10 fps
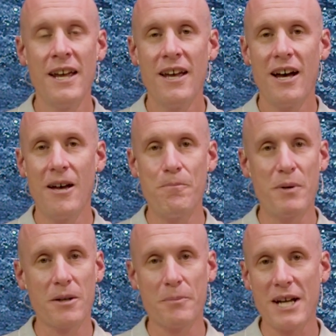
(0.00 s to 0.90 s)
uh, and
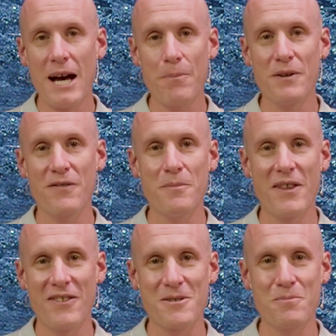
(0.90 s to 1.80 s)
pick up a copy of the
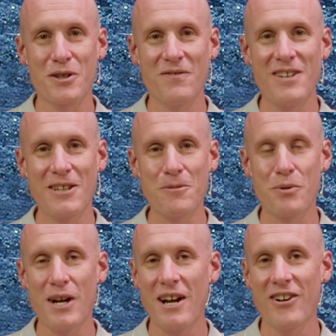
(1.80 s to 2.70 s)
Methodist Book of Daily
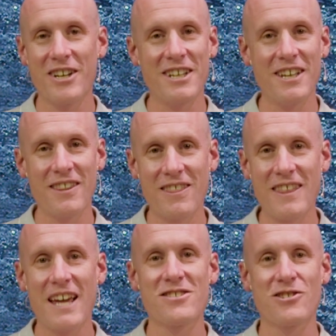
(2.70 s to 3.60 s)
Prayer. And again,
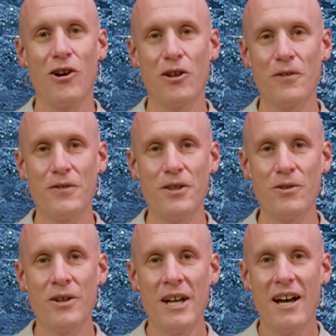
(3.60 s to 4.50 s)
thanks to all of
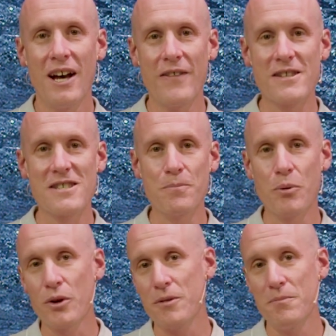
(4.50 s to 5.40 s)
you uh, that
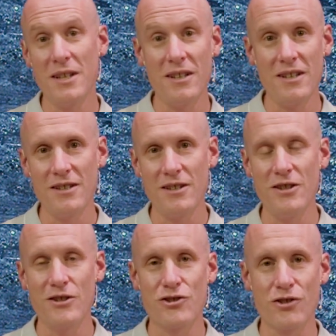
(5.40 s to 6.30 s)
supported me in,
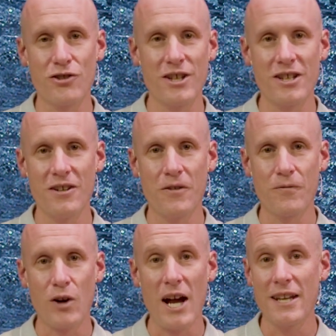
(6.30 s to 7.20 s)
in the journey
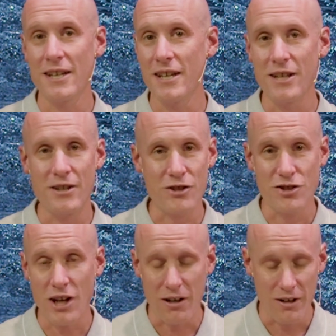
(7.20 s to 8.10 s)
of writing it. Uh,
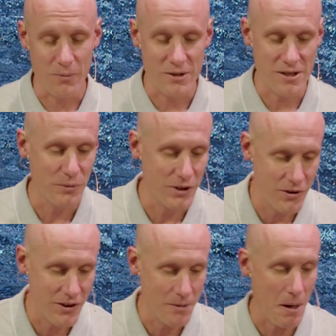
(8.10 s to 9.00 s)
share it with someone that
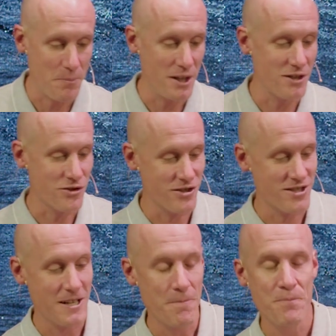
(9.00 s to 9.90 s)
you think might be
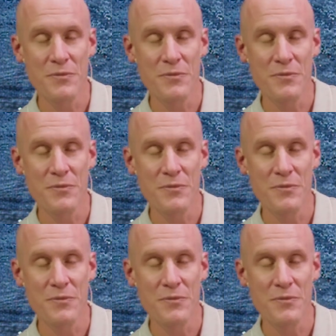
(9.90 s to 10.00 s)
interested.